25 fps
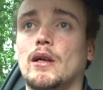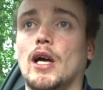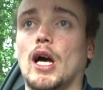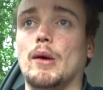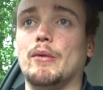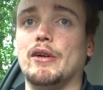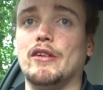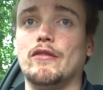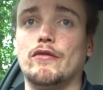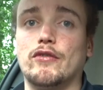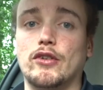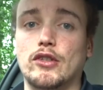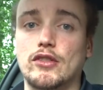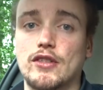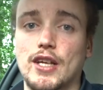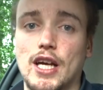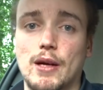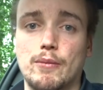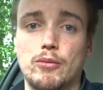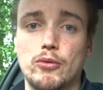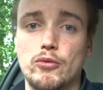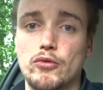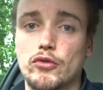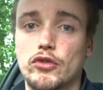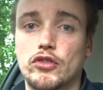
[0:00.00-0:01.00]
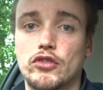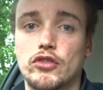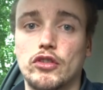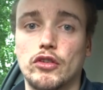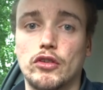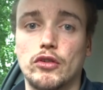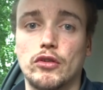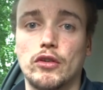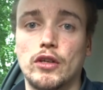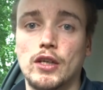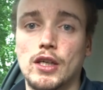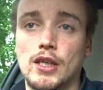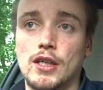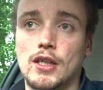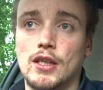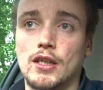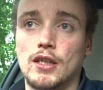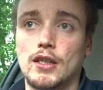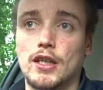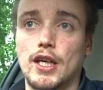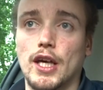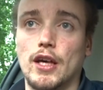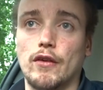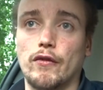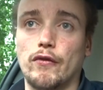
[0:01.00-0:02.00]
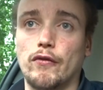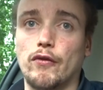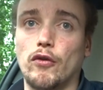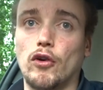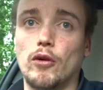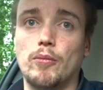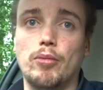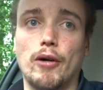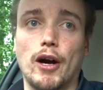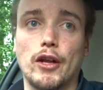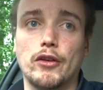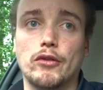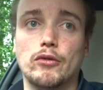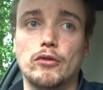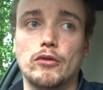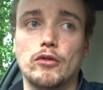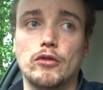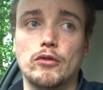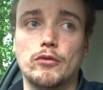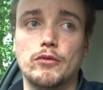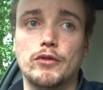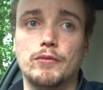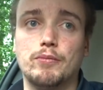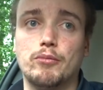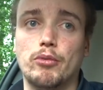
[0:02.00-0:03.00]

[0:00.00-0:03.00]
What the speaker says: I mean, for example, just to get 4 brand new